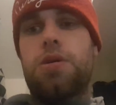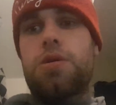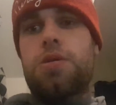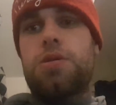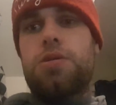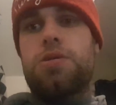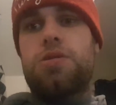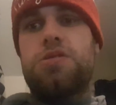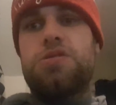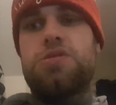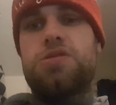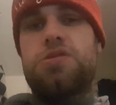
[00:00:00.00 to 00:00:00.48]

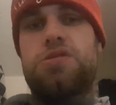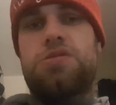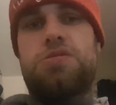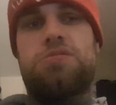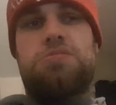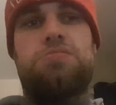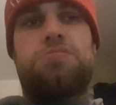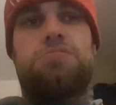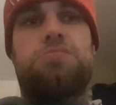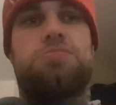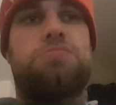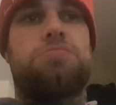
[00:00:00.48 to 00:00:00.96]
because
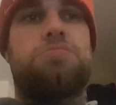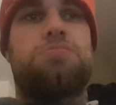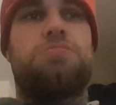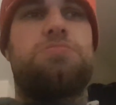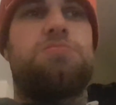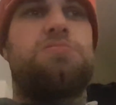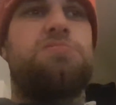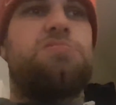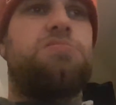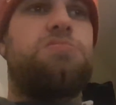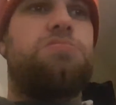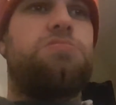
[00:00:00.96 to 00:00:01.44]

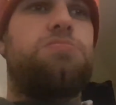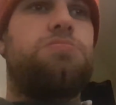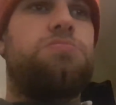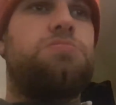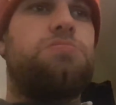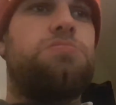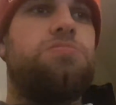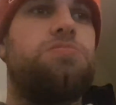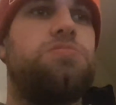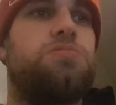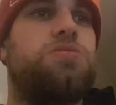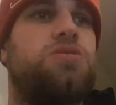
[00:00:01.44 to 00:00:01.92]

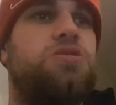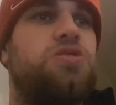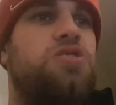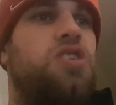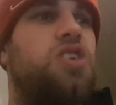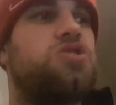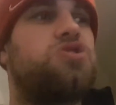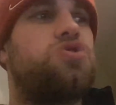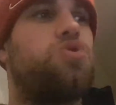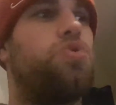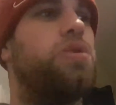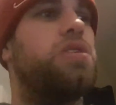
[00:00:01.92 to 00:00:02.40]
they're
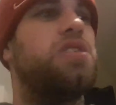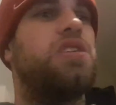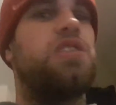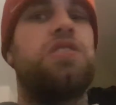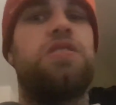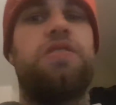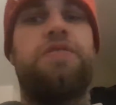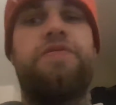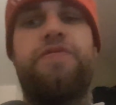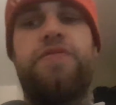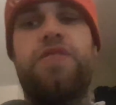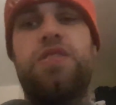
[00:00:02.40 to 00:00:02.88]
not doing
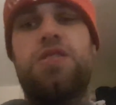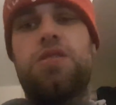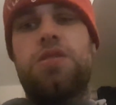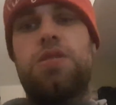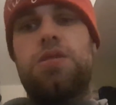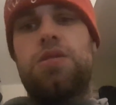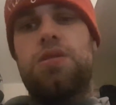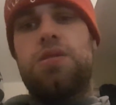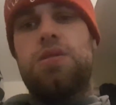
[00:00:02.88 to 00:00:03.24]
anything.